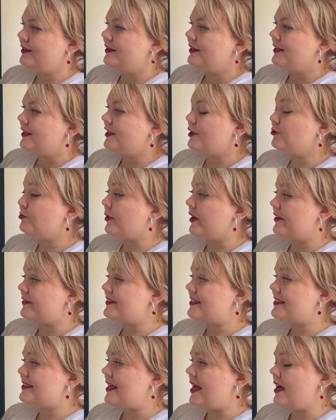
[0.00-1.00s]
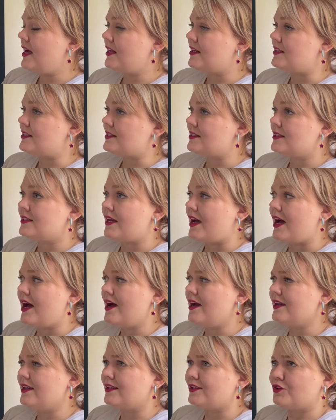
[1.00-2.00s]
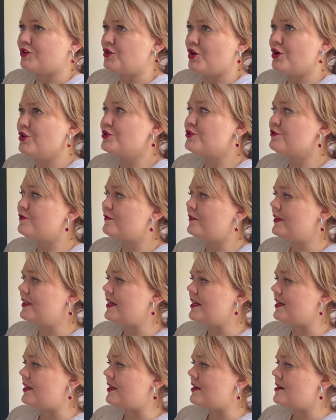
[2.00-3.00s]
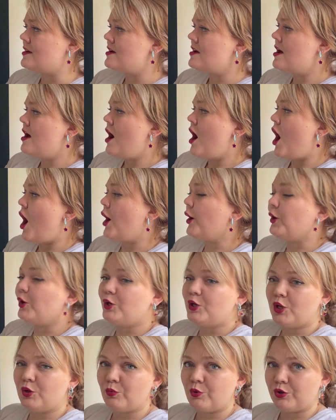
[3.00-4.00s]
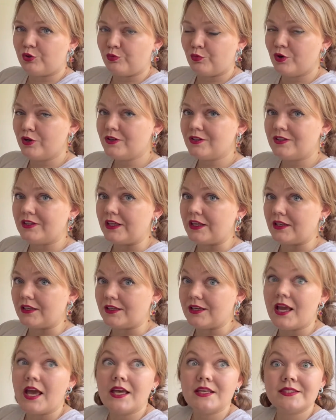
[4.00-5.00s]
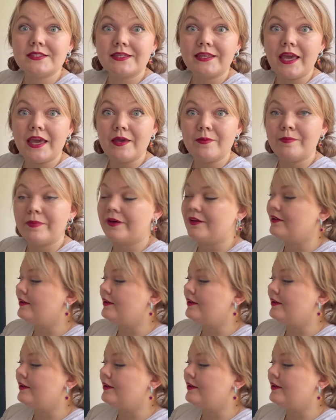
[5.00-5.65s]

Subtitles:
He waves his hand. I turn to flee. I only want one thing, escape.